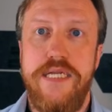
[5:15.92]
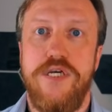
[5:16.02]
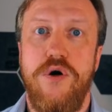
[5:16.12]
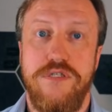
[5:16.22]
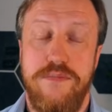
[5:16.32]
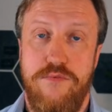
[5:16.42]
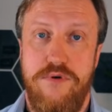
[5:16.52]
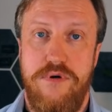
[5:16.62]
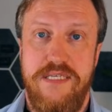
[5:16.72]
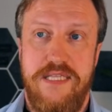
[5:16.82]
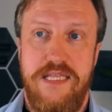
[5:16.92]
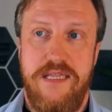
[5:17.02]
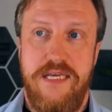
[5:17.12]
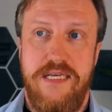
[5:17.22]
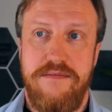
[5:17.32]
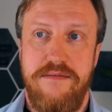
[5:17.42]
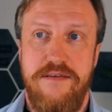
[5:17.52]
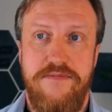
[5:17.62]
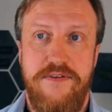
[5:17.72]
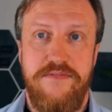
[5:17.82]
it goes more or less like that.
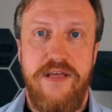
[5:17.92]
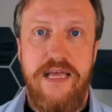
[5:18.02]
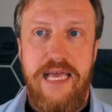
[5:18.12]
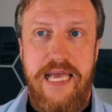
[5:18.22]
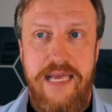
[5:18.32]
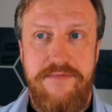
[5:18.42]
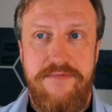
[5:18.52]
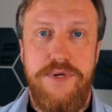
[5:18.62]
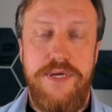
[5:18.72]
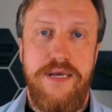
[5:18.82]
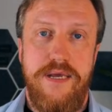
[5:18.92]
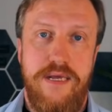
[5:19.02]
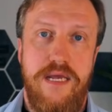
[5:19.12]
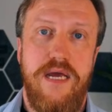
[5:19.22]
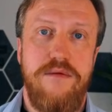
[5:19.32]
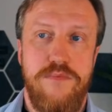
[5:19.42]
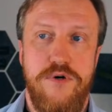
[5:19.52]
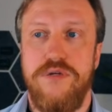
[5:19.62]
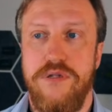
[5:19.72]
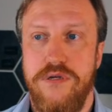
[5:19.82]
With every AI
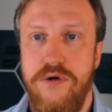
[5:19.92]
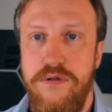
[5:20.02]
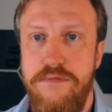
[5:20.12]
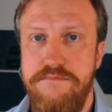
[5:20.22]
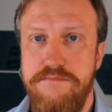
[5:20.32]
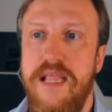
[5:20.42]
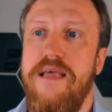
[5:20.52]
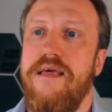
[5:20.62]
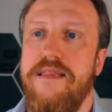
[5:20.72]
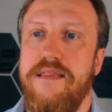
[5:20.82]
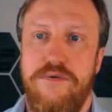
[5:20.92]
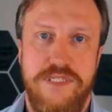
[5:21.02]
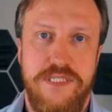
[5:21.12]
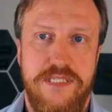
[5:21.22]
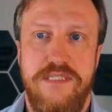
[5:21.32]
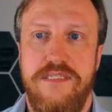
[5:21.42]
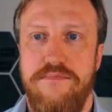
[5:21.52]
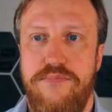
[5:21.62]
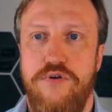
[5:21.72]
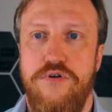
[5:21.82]
model call, there is a
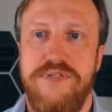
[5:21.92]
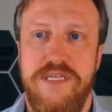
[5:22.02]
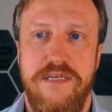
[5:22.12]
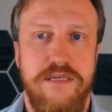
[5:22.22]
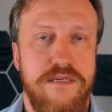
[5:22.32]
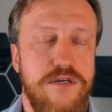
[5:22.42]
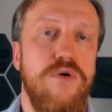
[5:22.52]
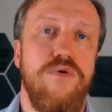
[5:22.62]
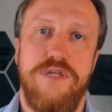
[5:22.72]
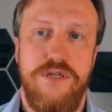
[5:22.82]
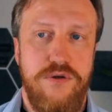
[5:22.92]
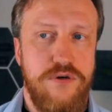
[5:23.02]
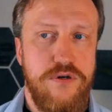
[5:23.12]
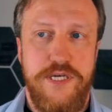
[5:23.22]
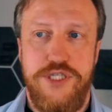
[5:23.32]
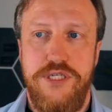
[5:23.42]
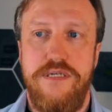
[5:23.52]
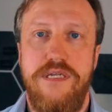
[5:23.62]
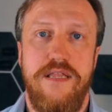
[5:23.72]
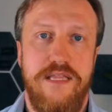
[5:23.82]
system prompt code in your
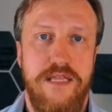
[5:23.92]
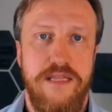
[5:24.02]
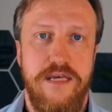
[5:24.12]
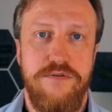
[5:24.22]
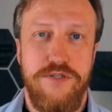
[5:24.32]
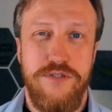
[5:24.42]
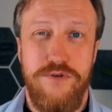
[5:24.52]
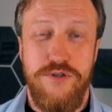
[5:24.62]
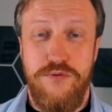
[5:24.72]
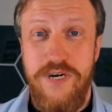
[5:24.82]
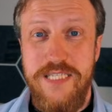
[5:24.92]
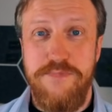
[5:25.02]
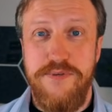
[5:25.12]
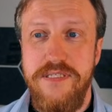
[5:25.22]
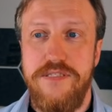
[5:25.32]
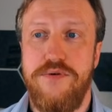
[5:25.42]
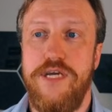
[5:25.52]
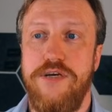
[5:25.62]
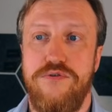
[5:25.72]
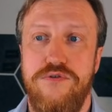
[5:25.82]
question, and then there is a response
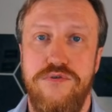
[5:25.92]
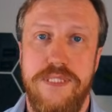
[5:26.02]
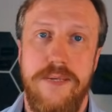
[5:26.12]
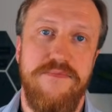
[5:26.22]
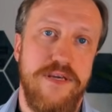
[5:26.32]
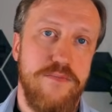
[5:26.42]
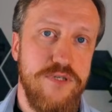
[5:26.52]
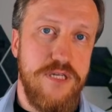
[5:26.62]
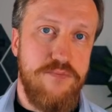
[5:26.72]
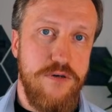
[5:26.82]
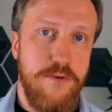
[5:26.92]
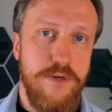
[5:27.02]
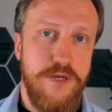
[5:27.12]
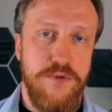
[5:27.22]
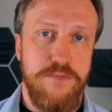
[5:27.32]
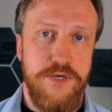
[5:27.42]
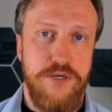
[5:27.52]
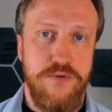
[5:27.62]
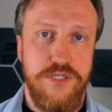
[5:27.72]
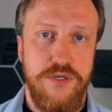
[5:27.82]
trying to do something. Mostly probably will be
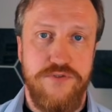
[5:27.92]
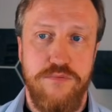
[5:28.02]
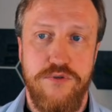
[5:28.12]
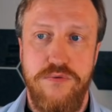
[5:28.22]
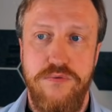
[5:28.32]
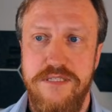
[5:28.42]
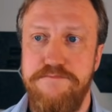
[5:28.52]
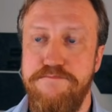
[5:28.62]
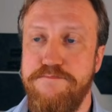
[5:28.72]
use of some tools.